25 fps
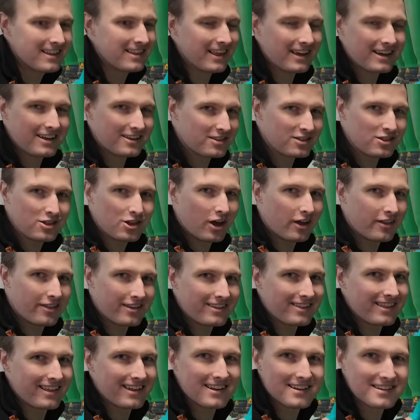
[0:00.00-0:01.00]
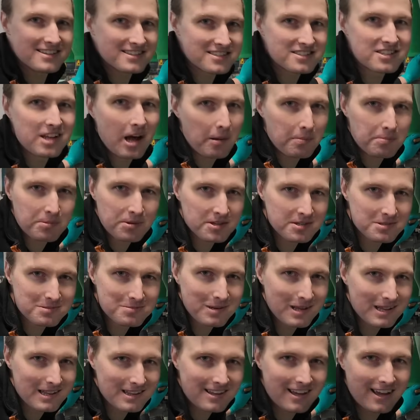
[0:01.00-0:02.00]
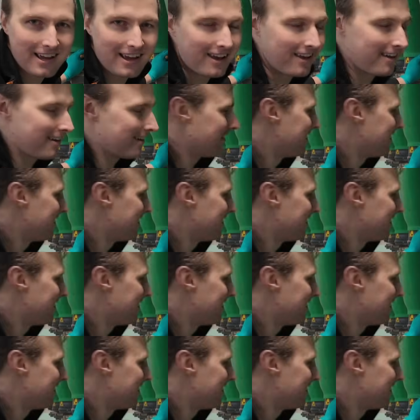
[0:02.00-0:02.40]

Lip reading: like nothing that has stopped us milking.